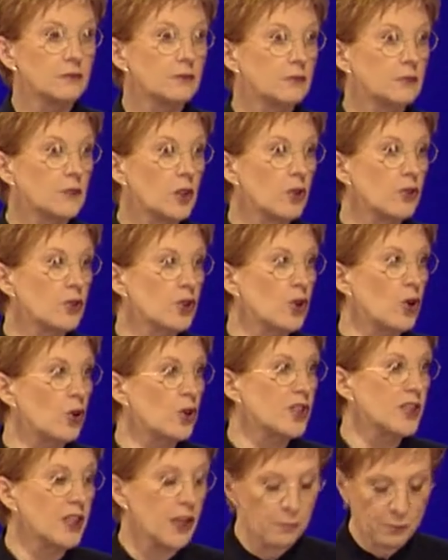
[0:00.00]
Who's
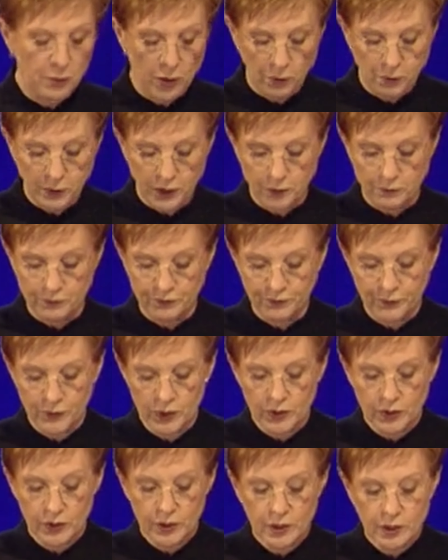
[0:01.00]
causing a problem?
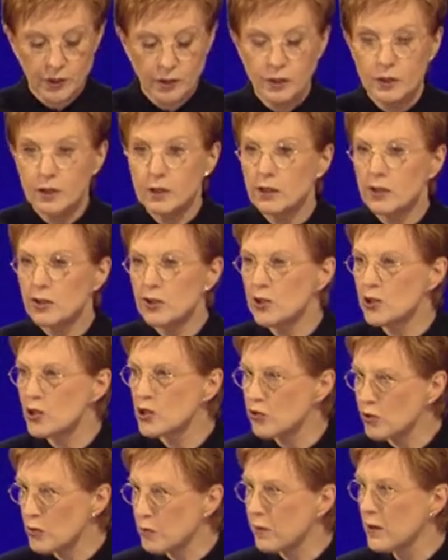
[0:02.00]

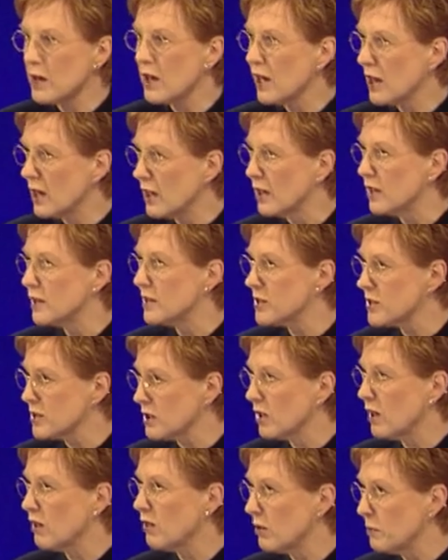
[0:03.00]
Whose replies
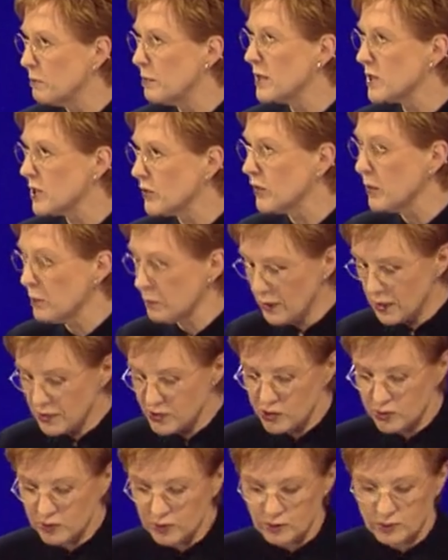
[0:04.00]
are a bit of a
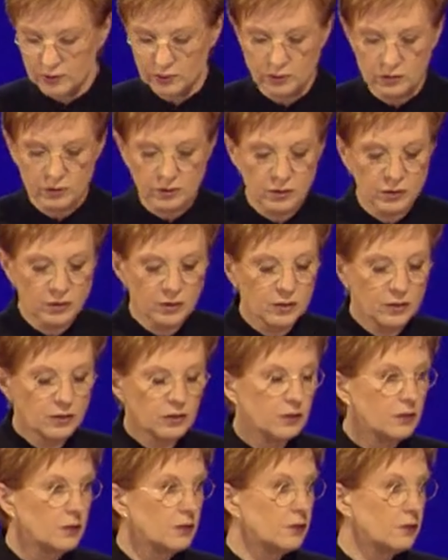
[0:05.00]
puzzle?
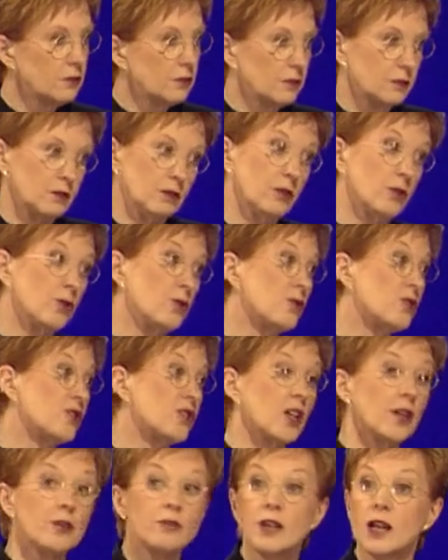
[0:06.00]
Whose
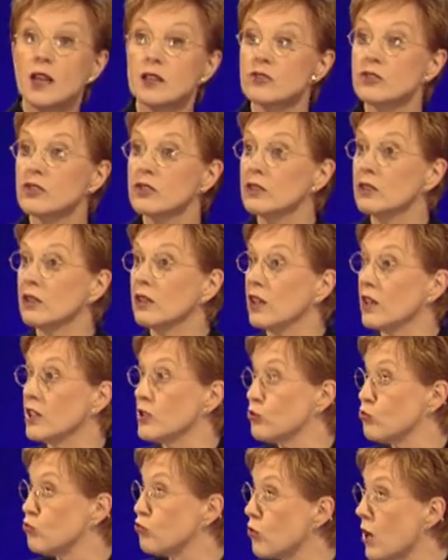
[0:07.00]
donut
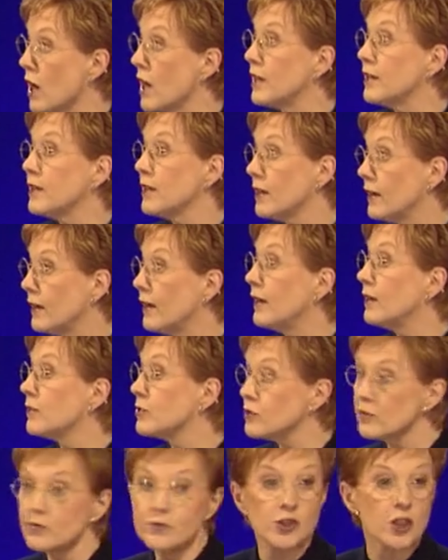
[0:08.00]
has run
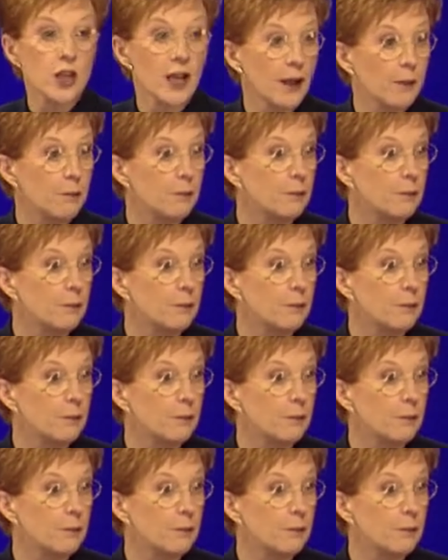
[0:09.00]
out of jam?